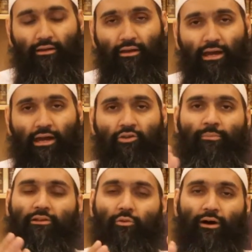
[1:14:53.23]
and you
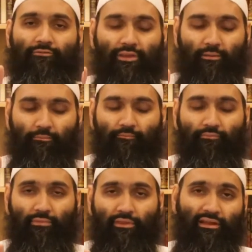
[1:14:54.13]
make dua for them.
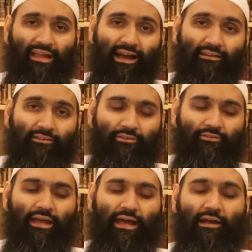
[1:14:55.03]
The guidance is
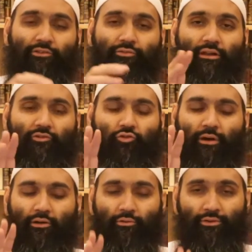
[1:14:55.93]
in the hands of Allah
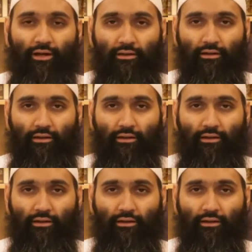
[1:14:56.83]
subhanahu wa ta'ala.